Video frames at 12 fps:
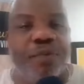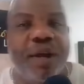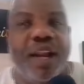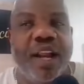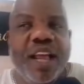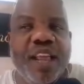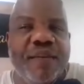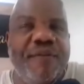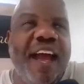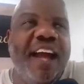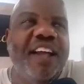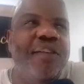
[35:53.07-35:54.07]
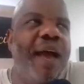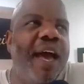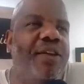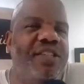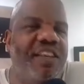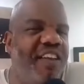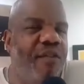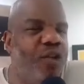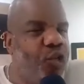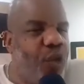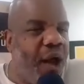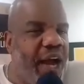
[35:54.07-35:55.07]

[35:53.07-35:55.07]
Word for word: They think they know, they think they're in